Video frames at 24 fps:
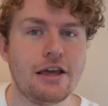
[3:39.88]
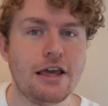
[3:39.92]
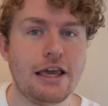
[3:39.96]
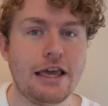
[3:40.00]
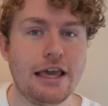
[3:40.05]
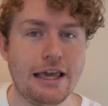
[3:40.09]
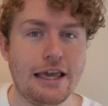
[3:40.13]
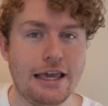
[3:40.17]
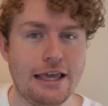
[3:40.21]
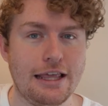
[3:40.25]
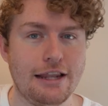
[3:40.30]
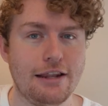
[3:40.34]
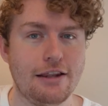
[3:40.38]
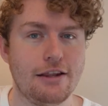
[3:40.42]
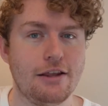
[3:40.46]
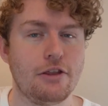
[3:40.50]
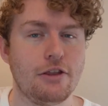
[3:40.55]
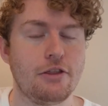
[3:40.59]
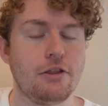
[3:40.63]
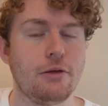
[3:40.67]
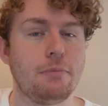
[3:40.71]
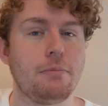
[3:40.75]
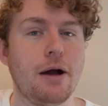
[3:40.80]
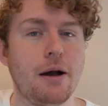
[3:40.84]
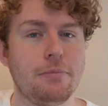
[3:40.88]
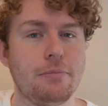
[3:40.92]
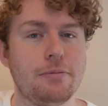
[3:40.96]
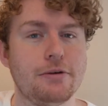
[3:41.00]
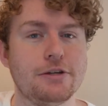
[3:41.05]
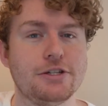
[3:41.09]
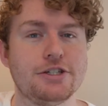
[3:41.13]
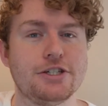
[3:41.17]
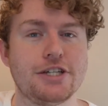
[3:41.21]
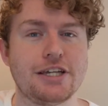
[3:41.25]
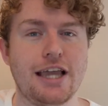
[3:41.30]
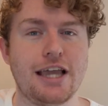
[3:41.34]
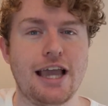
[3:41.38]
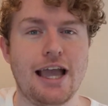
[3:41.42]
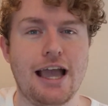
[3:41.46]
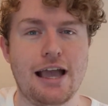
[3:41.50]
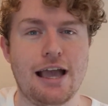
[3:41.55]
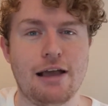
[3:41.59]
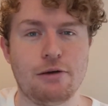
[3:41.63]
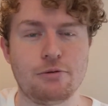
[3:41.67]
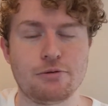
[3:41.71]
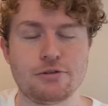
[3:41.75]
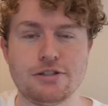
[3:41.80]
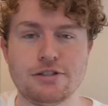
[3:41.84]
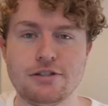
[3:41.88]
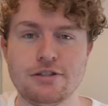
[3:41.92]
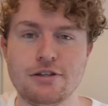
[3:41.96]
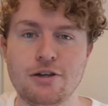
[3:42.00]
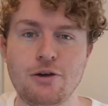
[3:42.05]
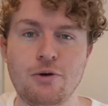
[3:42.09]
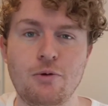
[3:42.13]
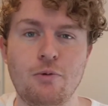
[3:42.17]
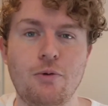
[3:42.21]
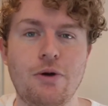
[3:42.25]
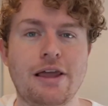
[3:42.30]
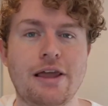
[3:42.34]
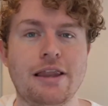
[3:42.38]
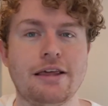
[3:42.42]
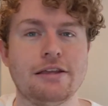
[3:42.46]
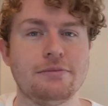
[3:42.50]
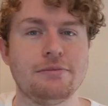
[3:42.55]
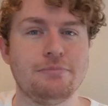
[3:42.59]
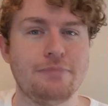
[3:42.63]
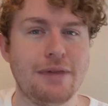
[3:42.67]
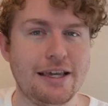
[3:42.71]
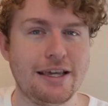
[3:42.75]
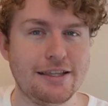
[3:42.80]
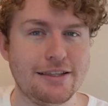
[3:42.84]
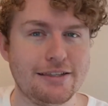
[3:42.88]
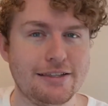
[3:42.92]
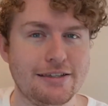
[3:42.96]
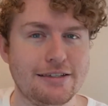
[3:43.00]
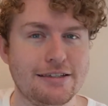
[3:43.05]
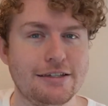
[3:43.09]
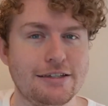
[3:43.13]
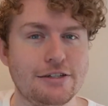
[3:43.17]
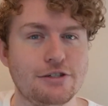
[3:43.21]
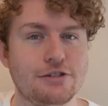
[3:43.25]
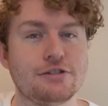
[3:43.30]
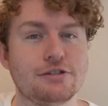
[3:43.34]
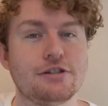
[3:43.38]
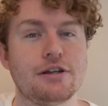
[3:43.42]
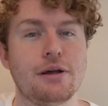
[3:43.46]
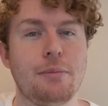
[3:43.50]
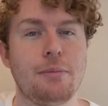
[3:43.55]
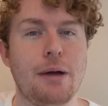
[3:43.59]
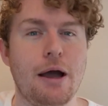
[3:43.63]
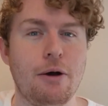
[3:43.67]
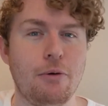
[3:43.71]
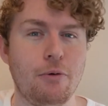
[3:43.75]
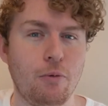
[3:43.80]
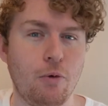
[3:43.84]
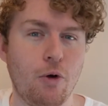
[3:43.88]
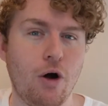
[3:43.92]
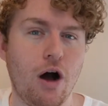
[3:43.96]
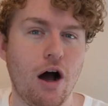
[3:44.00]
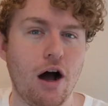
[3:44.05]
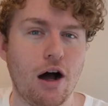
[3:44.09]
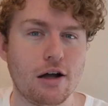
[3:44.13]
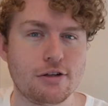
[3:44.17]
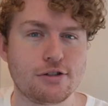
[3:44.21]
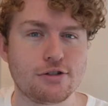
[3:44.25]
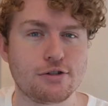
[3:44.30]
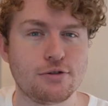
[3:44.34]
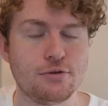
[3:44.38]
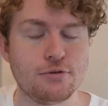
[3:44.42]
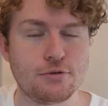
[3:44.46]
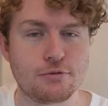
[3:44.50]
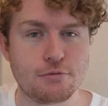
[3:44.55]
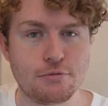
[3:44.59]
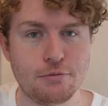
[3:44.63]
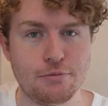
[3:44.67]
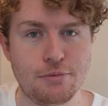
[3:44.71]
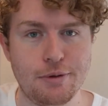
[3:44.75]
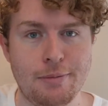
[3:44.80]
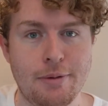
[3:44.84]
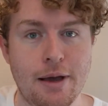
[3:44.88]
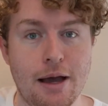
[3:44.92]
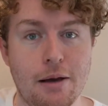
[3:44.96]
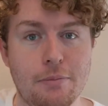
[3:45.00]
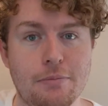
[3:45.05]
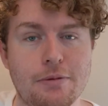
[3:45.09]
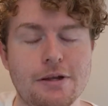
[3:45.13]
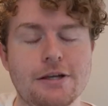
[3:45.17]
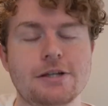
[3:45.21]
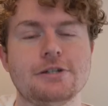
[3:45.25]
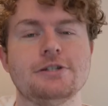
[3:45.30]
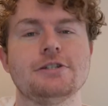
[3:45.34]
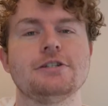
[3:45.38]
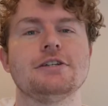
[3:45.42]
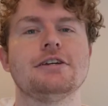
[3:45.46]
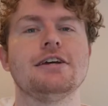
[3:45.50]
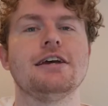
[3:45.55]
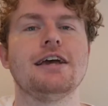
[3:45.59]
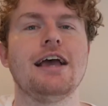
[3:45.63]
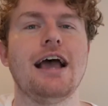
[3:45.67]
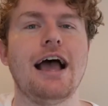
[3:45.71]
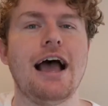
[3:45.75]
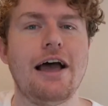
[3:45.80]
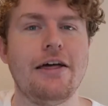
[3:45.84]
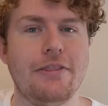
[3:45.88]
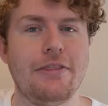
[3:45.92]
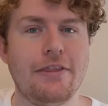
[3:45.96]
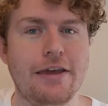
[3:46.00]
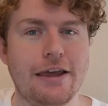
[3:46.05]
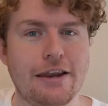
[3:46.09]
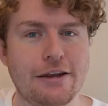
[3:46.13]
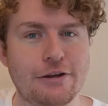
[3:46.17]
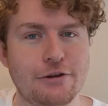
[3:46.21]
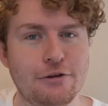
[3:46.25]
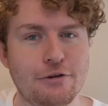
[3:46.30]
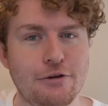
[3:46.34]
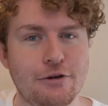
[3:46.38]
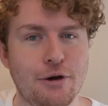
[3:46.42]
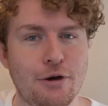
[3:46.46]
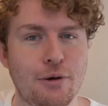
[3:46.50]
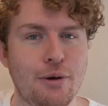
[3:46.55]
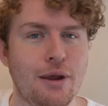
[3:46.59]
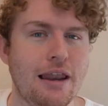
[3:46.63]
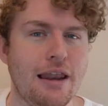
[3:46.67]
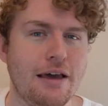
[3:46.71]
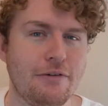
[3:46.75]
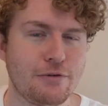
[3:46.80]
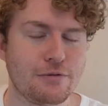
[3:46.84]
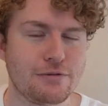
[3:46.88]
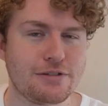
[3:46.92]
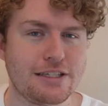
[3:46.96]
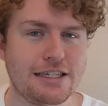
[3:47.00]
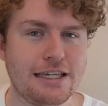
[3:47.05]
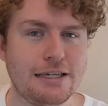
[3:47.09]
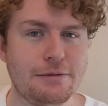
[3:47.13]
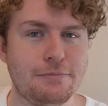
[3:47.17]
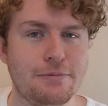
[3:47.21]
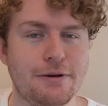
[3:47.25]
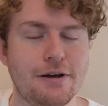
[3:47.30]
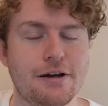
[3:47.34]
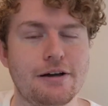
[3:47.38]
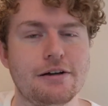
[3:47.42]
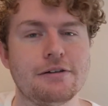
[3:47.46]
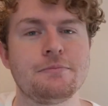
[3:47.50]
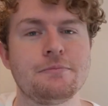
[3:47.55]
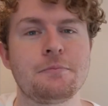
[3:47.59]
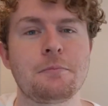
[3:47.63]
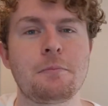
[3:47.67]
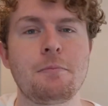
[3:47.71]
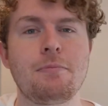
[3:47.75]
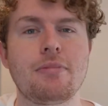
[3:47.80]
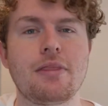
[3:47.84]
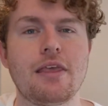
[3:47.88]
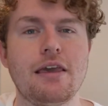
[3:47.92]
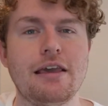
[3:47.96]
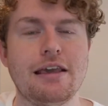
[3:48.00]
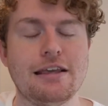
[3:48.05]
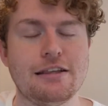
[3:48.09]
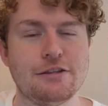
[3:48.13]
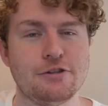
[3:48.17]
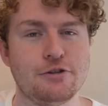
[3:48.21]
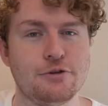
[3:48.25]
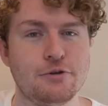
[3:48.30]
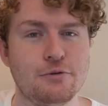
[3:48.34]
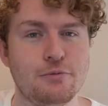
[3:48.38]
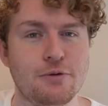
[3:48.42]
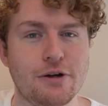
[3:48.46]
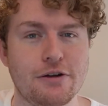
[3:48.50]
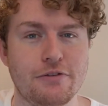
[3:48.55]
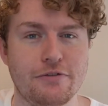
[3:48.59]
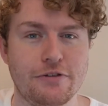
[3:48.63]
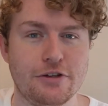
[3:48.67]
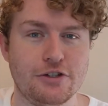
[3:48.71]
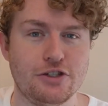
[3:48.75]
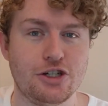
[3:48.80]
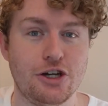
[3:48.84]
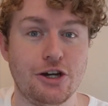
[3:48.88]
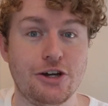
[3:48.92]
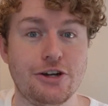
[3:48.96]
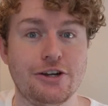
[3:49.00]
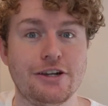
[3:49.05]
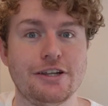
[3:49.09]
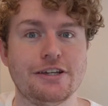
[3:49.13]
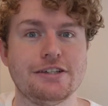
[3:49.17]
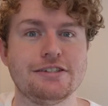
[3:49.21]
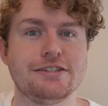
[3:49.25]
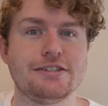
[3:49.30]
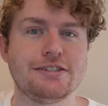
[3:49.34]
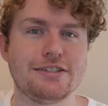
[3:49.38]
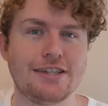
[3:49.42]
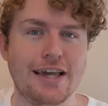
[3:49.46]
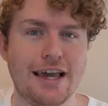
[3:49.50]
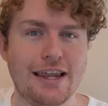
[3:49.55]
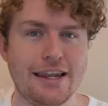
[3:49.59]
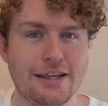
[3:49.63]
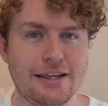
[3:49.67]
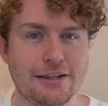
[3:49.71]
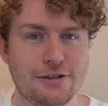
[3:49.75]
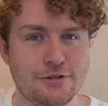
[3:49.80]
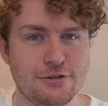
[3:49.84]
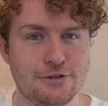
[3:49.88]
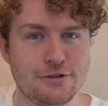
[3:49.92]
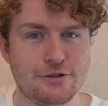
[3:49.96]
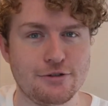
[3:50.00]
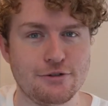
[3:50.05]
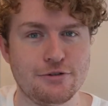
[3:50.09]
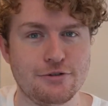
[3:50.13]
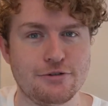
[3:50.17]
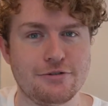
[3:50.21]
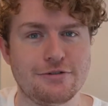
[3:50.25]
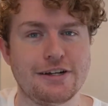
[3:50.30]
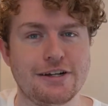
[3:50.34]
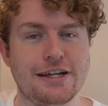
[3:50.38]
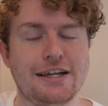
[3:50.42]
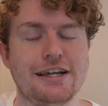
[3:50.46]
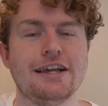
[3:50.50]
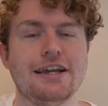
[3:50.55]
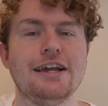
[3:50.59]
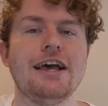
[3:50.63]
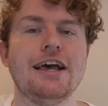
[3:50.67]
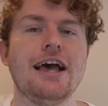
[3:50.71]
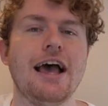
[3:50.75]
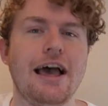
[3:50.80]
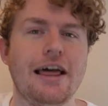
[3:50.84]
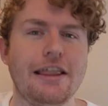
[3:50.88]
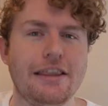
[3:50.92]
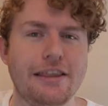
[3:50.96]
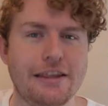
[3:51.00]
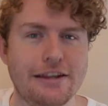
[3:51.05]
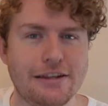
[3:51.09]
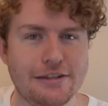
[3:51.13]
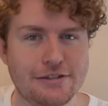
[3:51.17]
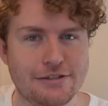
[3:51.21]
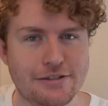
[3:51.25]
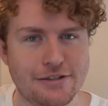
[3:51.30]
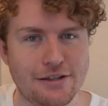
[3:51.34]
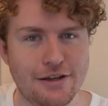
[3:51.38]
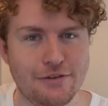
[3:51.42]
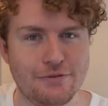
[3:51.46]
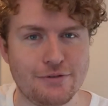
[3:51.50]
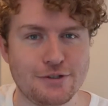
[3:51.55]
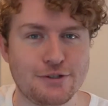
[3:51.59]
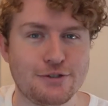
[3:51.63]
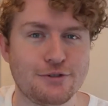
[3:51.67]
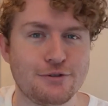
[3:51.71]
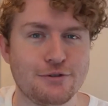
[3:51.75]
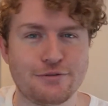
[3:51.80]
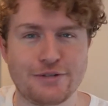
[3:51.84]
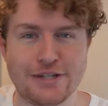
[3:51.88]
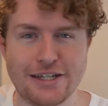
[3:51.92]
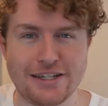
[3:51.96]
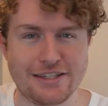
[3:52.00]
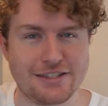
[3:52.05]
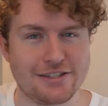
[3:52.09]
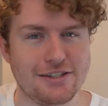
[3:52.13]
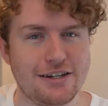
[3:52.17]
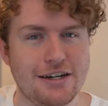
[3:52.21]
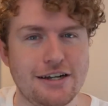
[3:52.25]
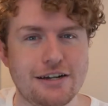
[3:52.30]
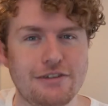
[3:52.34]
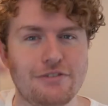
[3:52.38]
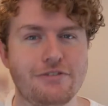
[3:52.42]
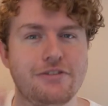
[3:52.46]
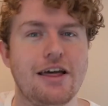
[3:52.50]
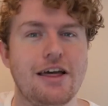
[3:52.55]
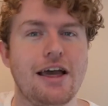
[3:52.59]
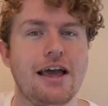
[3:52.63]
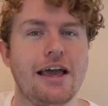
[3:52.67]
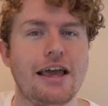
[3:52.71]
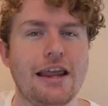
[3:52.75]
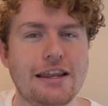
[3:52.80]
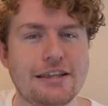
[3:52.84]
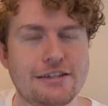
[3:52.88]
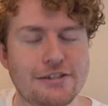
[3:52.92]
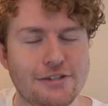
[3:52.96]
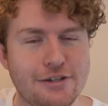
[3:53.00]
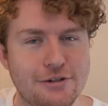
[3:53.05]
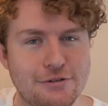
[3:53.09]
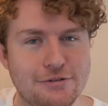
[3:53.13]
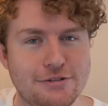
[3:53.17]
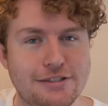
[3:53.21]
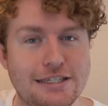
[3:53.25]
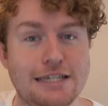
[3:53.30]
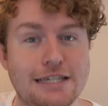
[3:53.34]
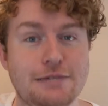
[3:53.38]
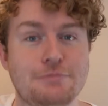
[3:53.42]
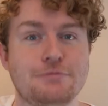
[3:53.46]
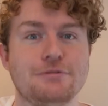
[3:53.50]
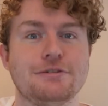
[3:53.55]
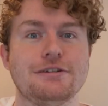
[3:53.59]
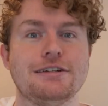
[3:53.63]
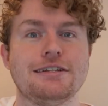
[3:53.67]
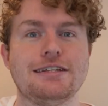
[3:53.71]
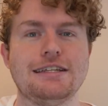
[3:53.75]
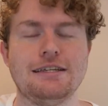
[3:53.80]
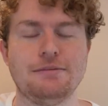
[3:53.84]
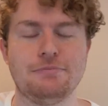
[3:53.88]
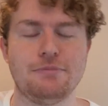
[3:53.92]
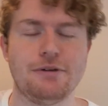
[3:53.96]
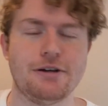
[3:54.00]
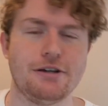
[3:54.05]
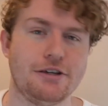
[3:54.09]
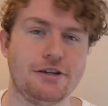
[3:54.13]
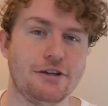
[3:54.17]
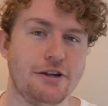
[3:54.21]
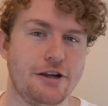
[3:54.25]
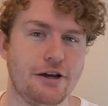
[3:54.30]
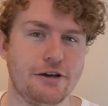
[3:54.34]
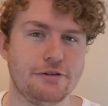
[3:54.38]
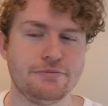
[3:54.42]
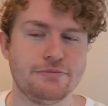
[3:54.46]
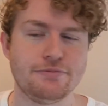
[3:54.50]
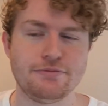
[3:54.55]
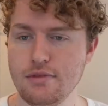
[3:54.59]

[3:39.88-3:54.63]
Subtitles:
in the publishing house, where they're making decisions about what articles will be published, and then you go a level deeper into one of the journalists telling the story, and then there's another story inside of that, and it just goes deeper and deeper, you know?